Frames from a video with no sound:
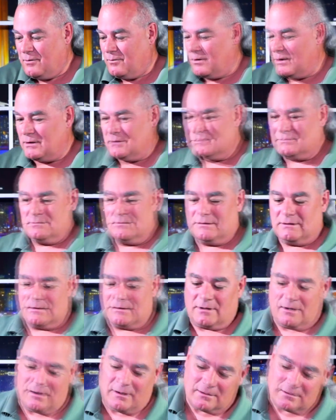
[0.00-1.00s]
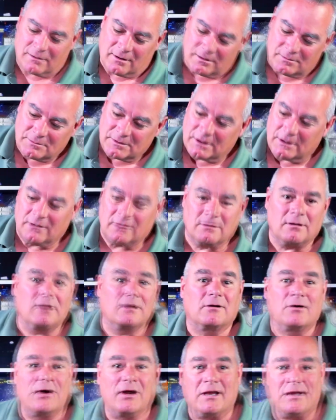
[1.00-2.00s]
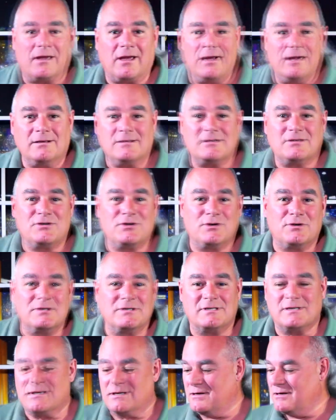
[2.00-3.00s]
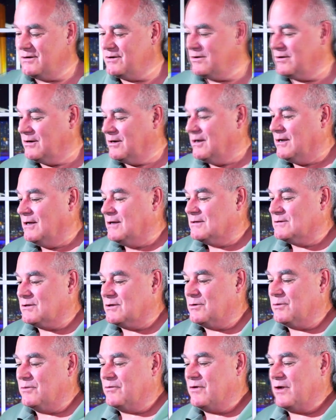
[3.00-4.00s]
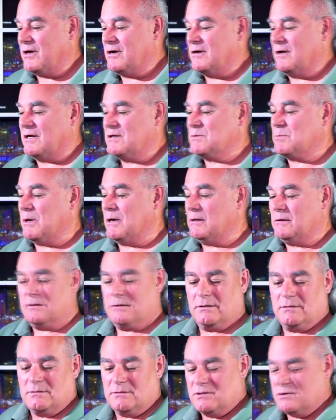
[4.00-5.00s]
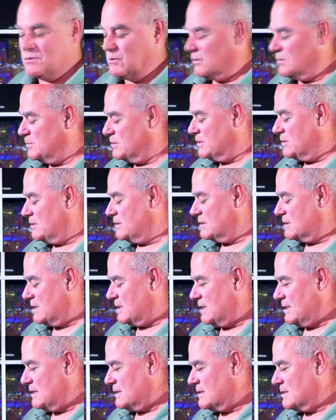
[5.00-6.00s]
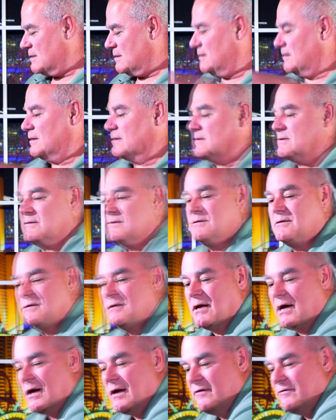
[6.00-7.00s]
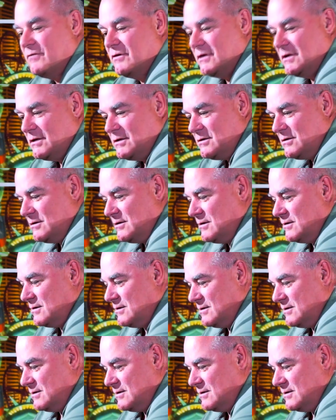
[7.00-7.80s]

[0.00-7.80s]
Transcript: Well, it comes in a, a, great case, as you can see here. So we've got a nice Pelican Storm Series case. Let's dive in.